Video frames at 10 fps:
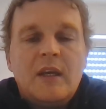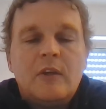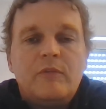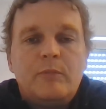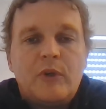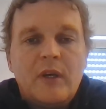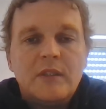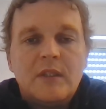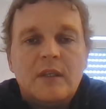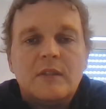kind of
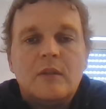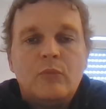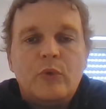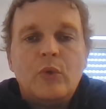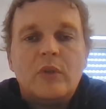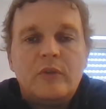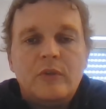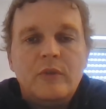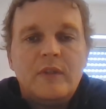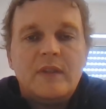processed and worked
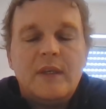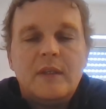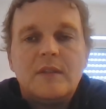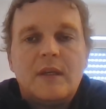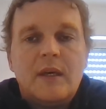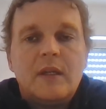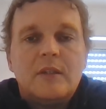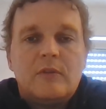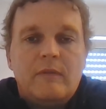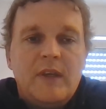through the things that God
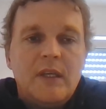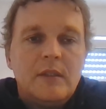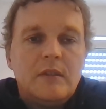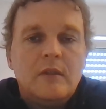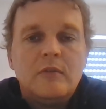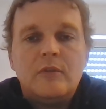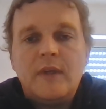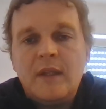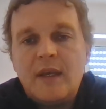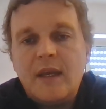has revealed
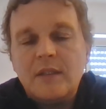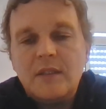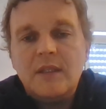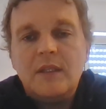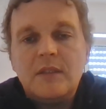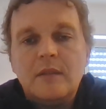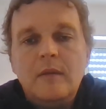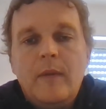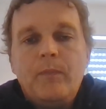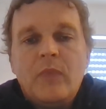during that
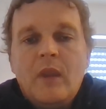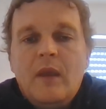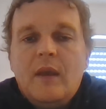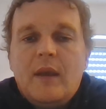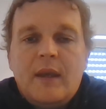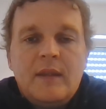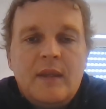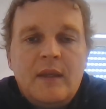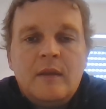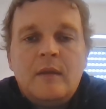season. And
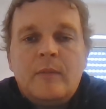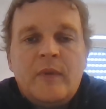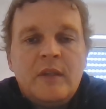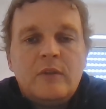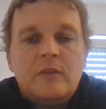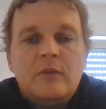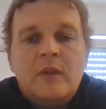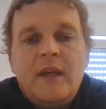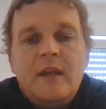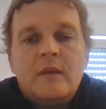then a month or two
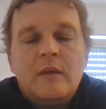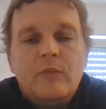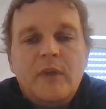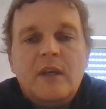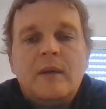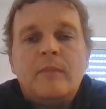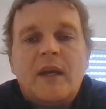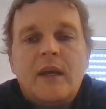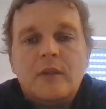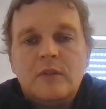later, we come
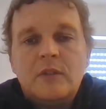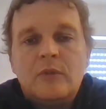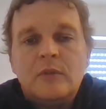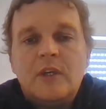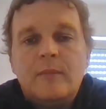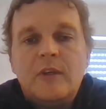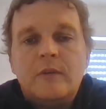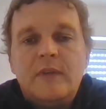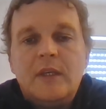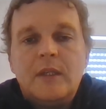back to this whole topic
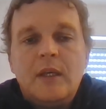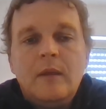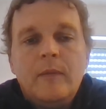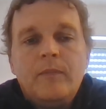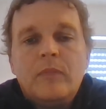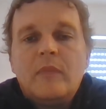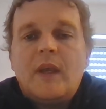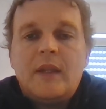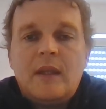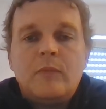of healing,
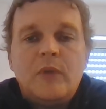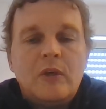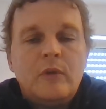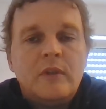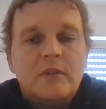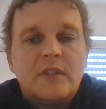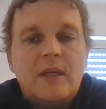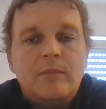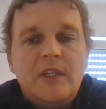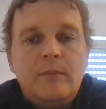and then we go a
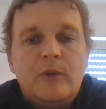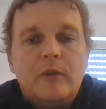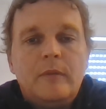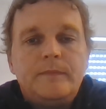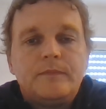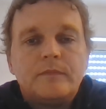step deeper.